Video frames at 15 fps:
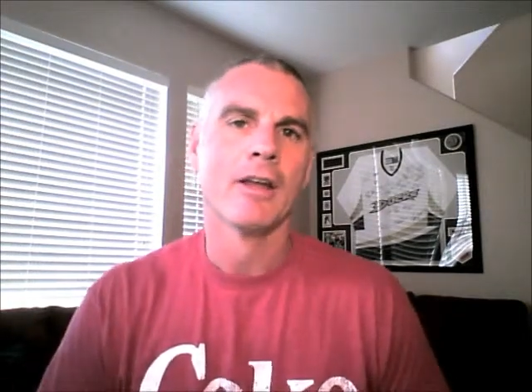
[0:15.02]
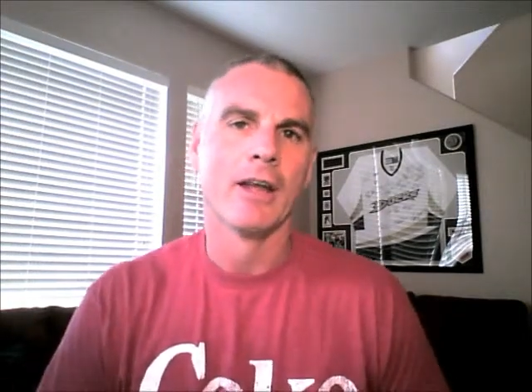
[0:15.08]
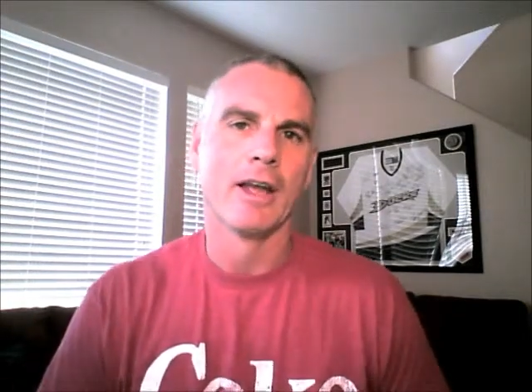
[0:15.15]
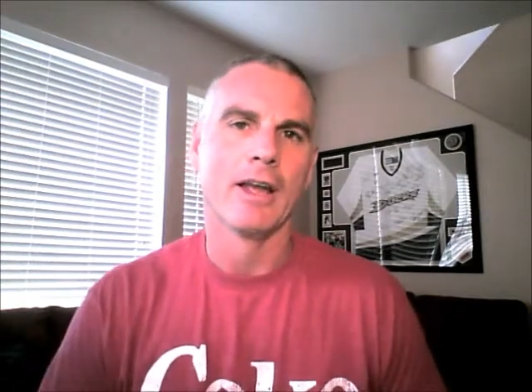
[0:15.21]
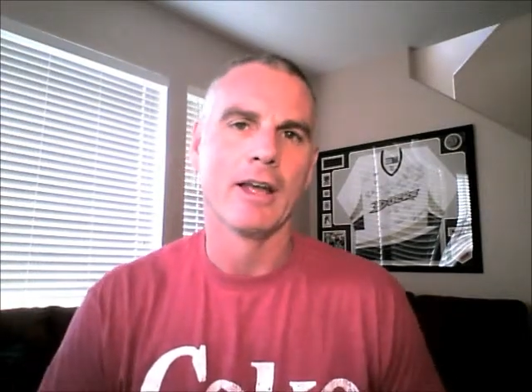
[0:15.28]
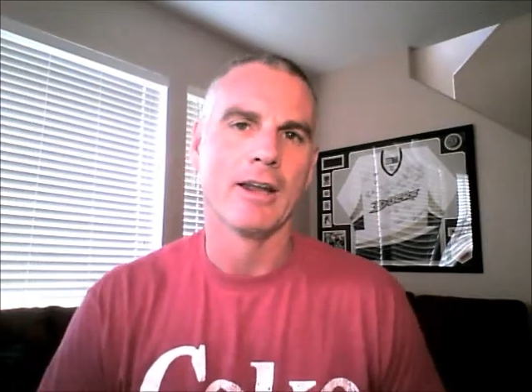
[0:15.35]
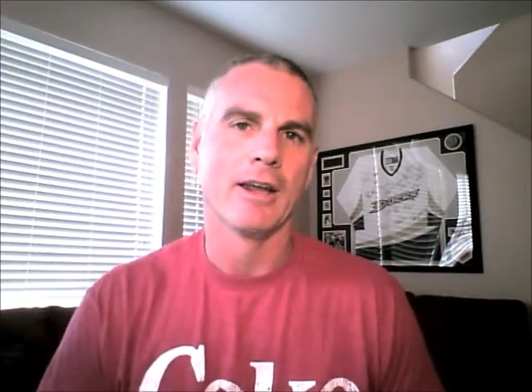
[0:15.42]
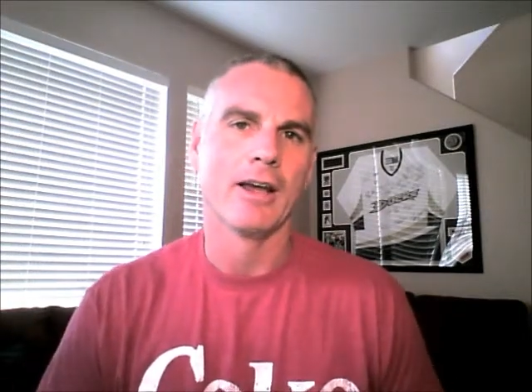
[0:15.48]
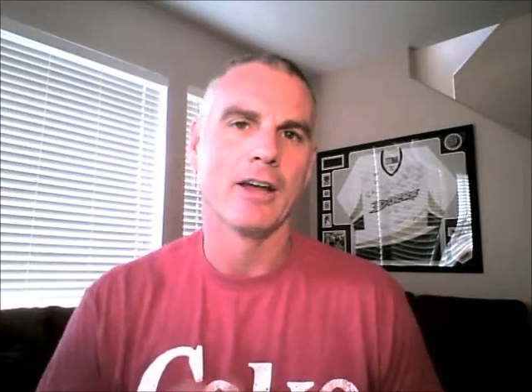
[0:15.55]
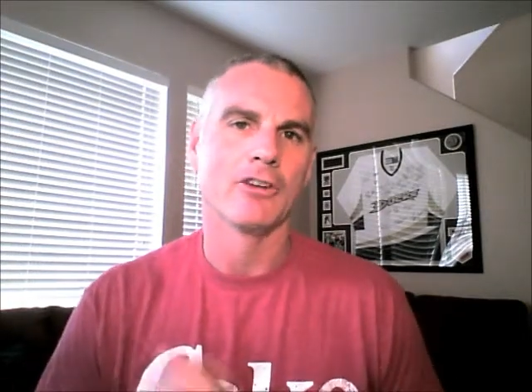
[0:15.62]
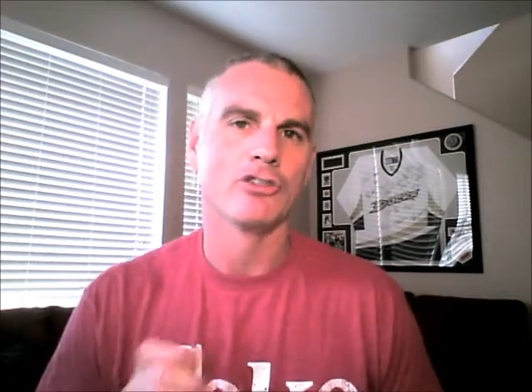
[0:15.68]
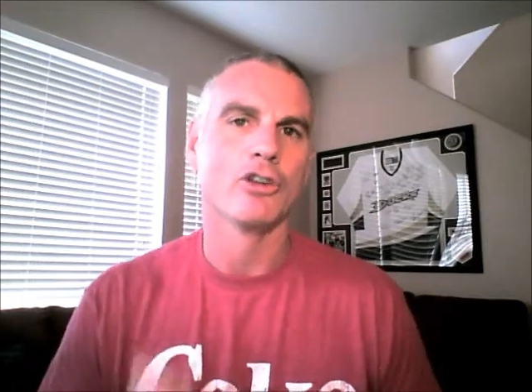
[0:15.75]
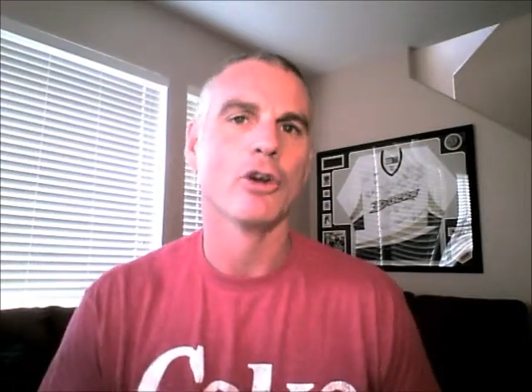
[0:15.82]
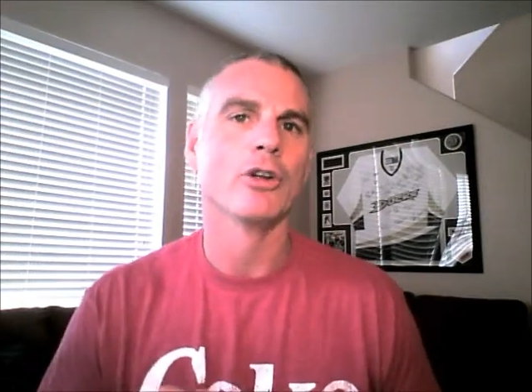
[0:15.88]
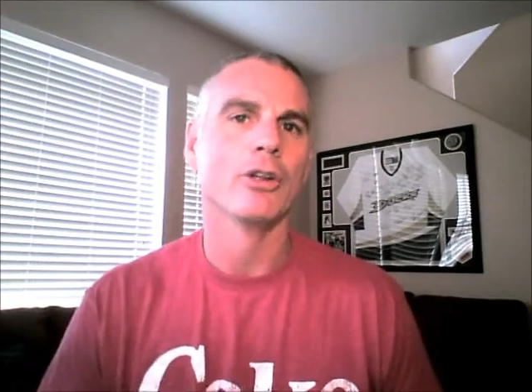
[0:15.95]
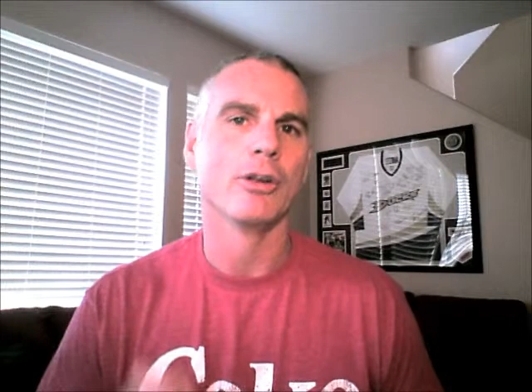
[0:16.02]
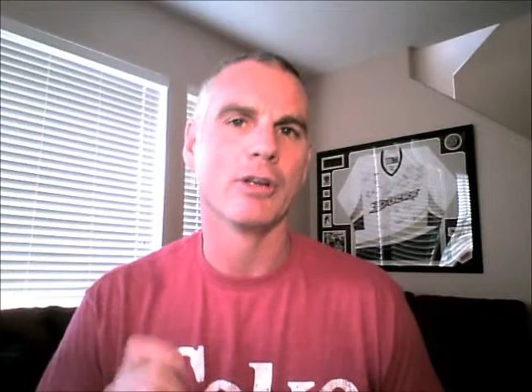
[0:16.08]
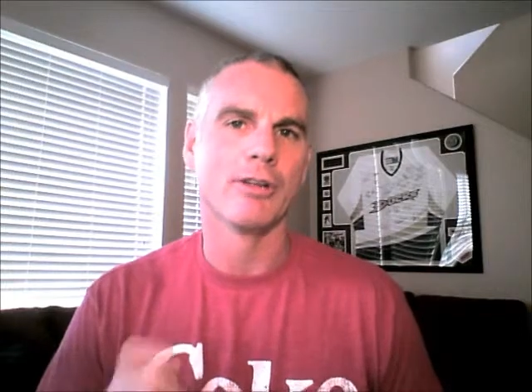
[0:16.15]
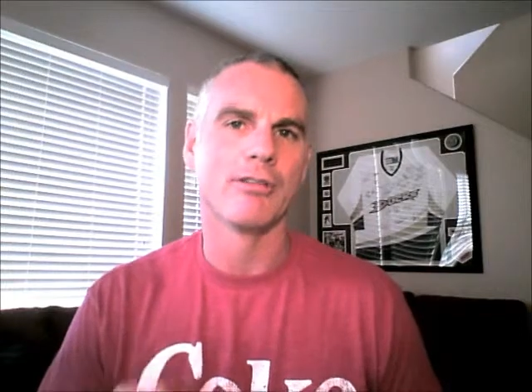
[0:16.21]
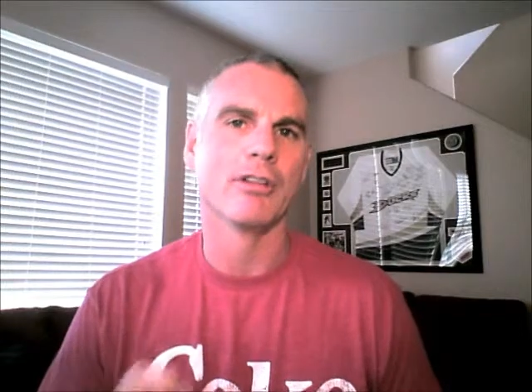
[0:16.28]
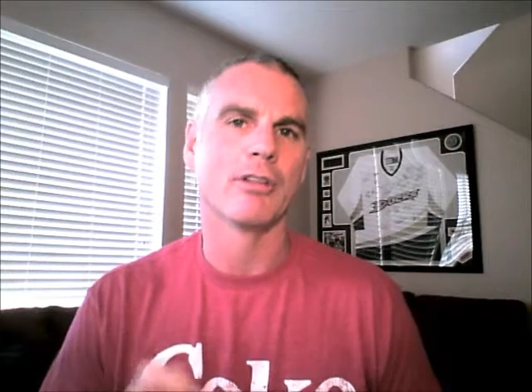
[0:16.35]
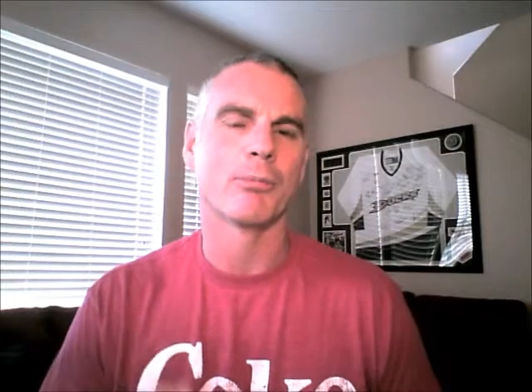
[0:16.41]
and uh, show you,
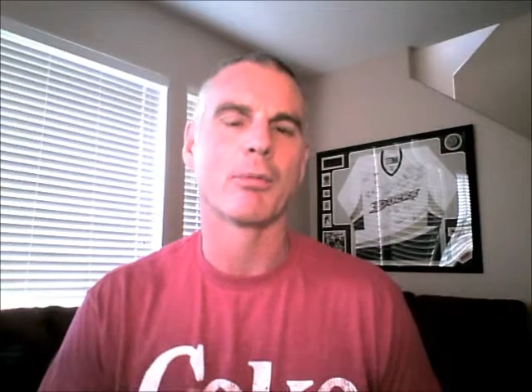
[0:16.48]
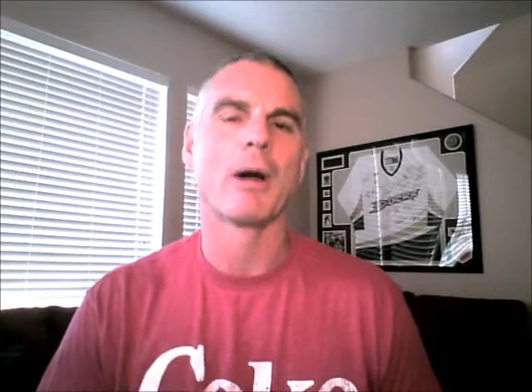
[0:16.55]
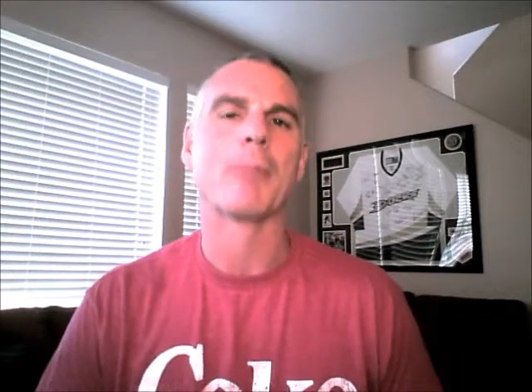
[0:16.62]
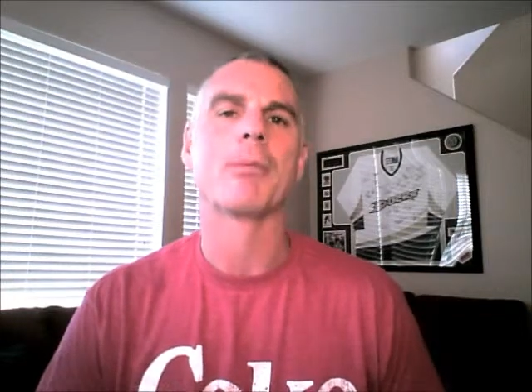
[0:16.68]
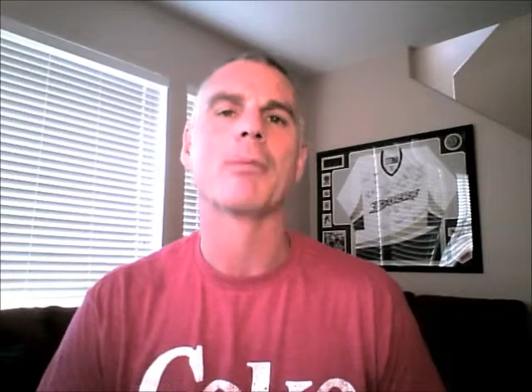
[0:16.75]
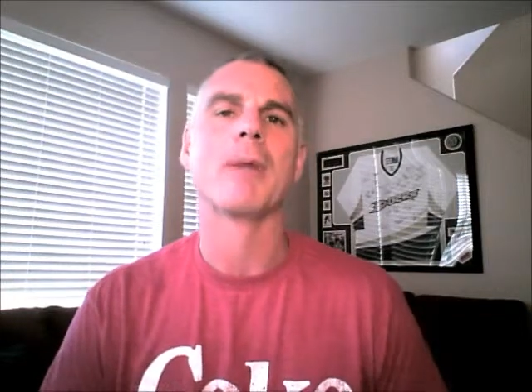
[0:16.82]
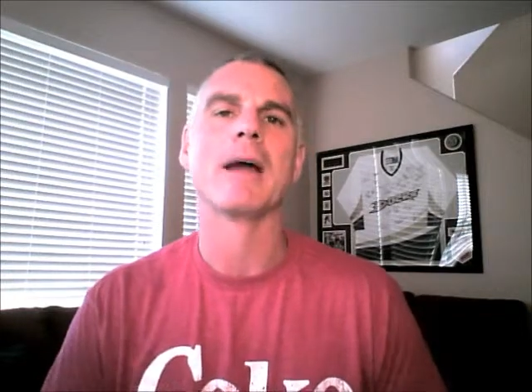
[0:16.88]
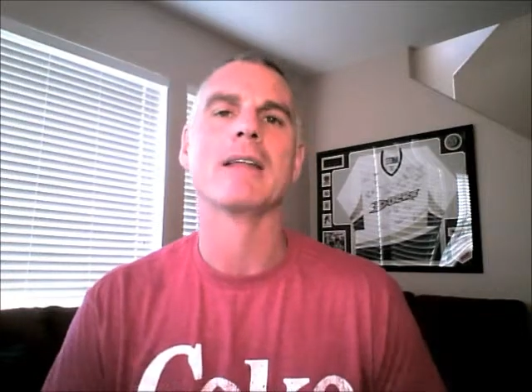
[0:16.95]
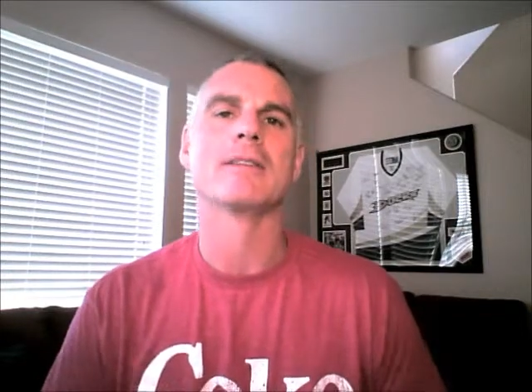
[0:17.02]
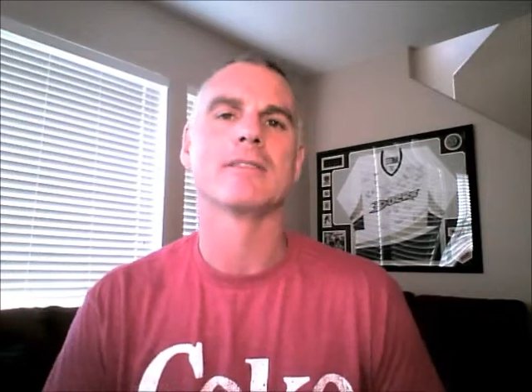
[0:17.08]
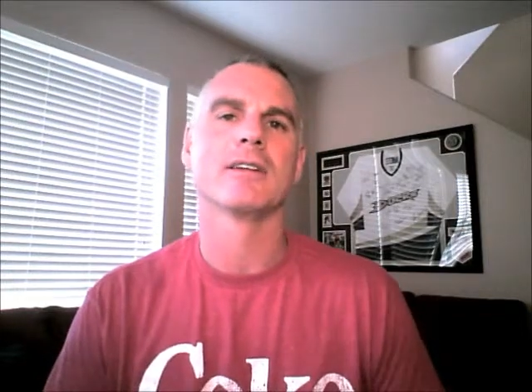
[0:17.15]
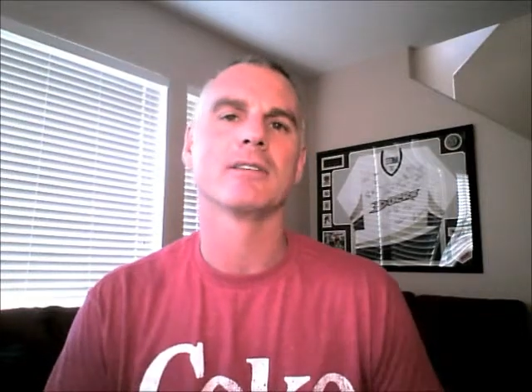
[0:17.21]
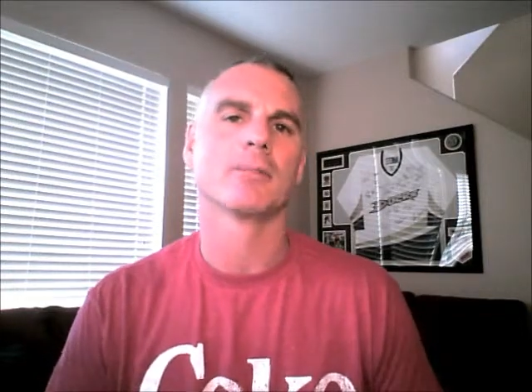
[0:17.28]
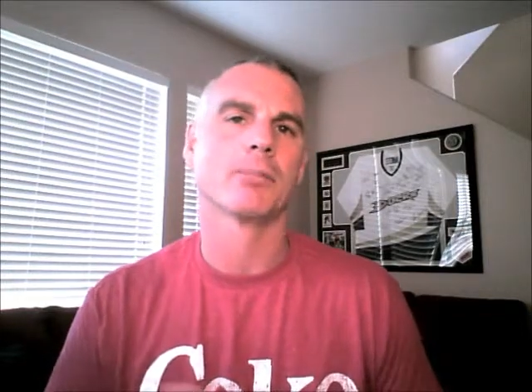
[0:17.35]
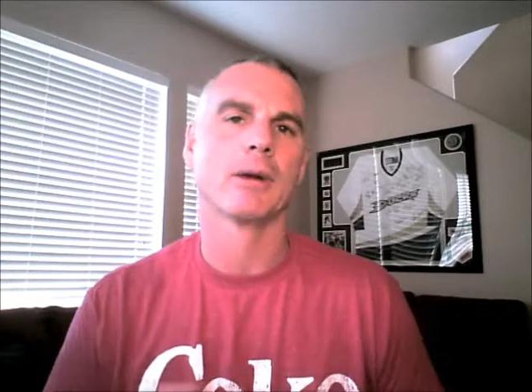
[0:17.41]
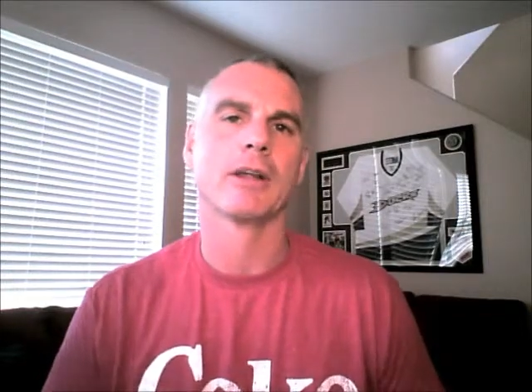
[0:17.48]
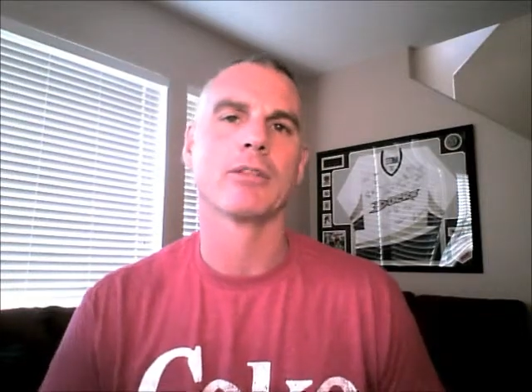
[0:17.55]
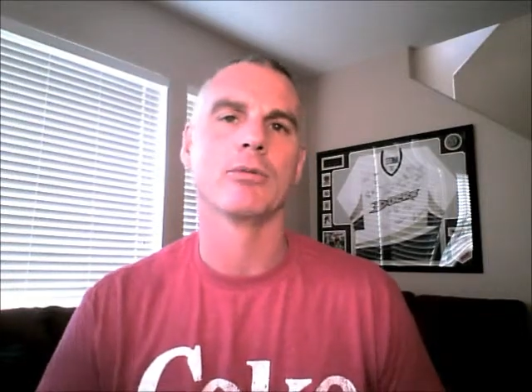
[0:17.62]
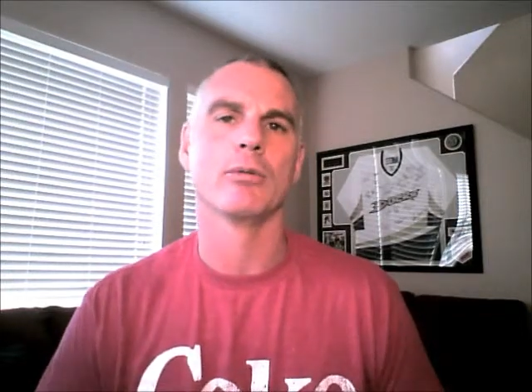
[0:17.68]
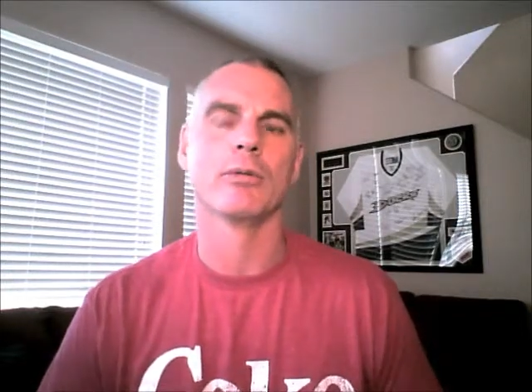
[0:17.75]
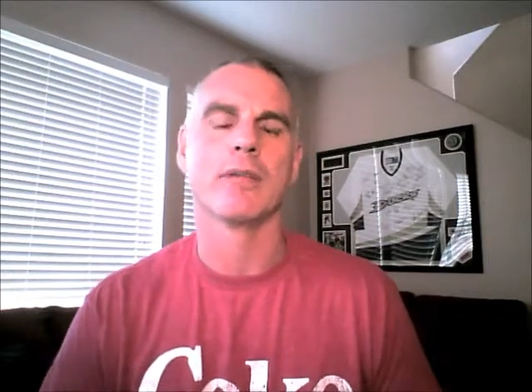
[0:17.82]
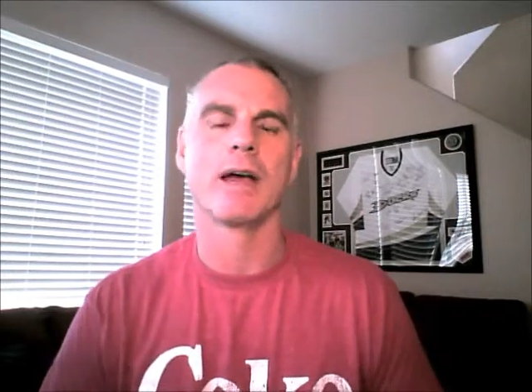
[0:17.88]
give you the proper mindset to break
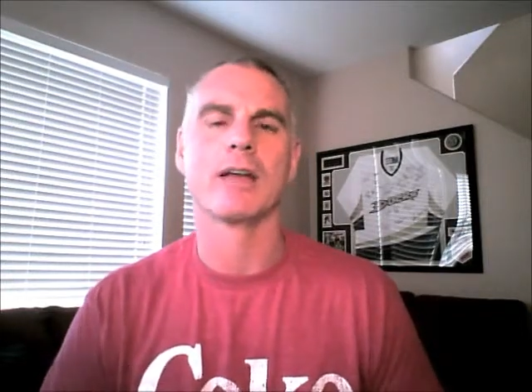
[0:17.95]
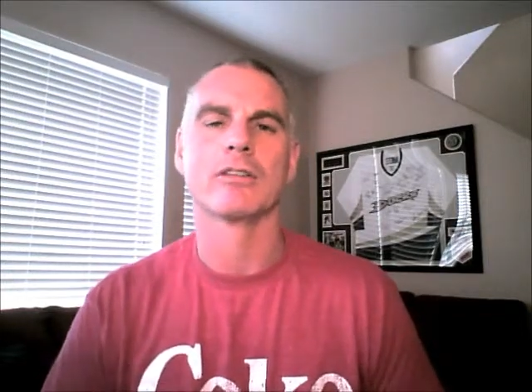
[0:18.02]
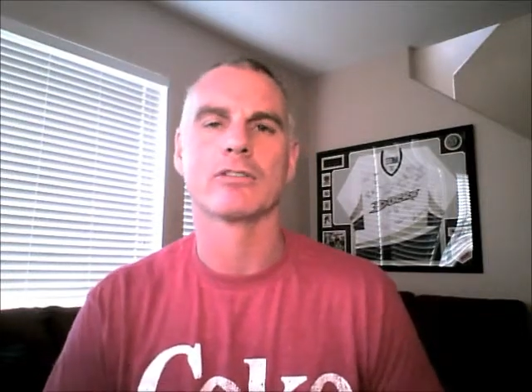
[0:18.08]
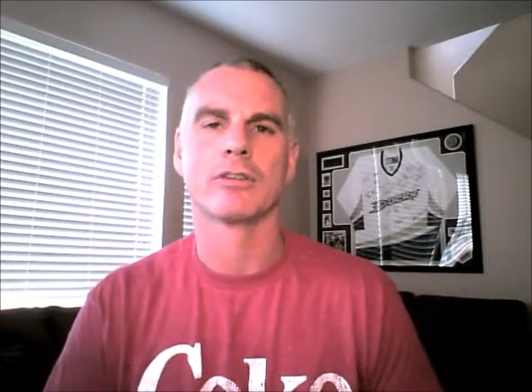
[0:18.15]
through that.